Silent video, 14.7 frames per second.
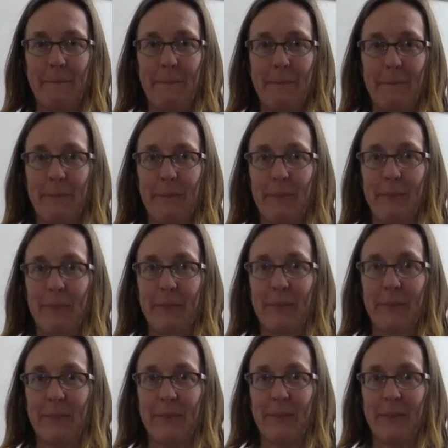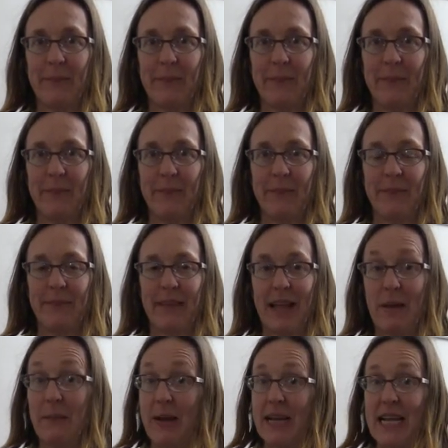All right. Can you please tell me your name?
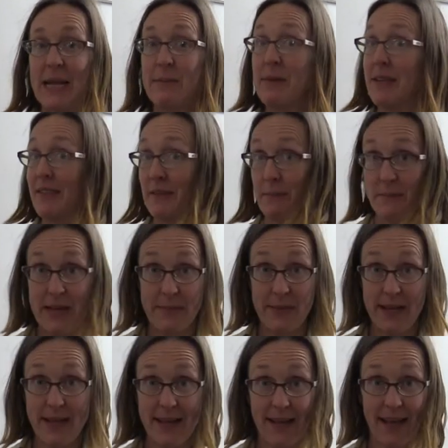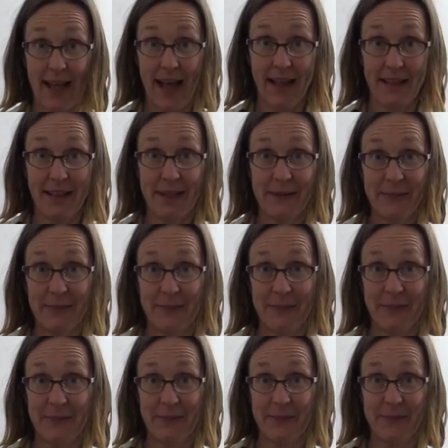My name is Mimi Allin.
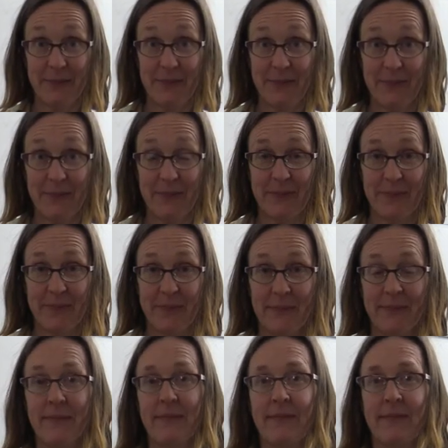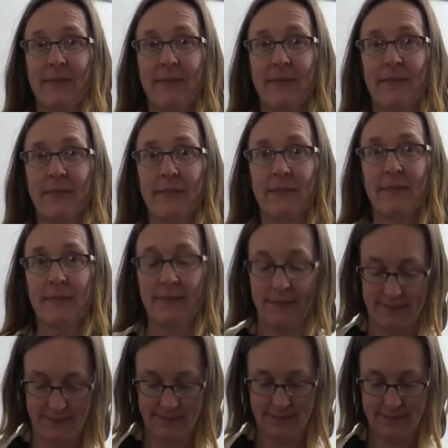And can you tell us about the object you brought
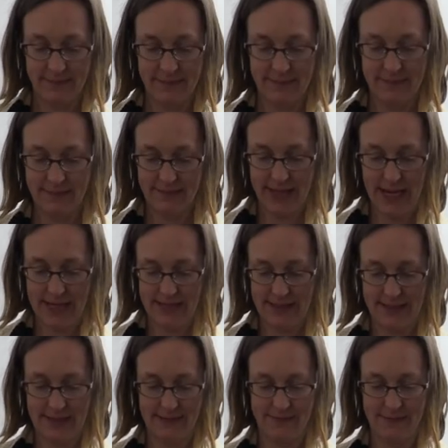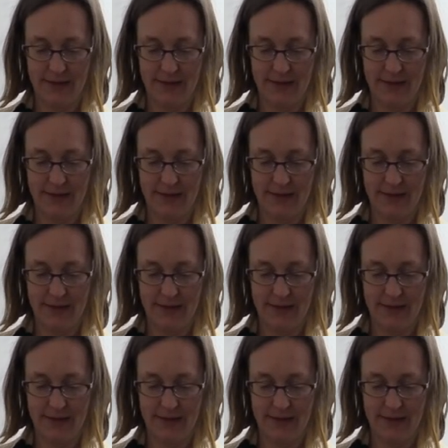with you today? Yes.